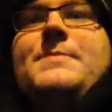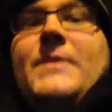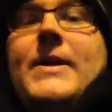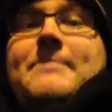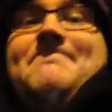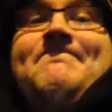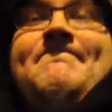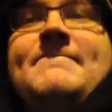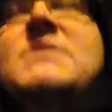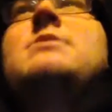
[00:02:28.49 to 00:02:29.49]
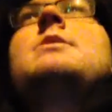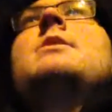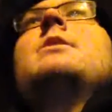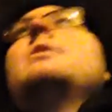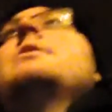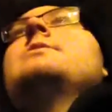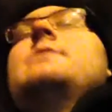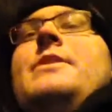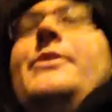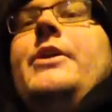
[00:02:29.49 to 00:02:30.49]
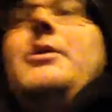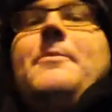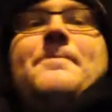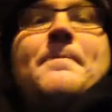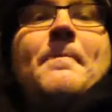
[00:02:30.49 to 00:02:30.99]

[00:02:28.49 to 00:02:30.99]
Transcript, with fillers: spring. So there you know.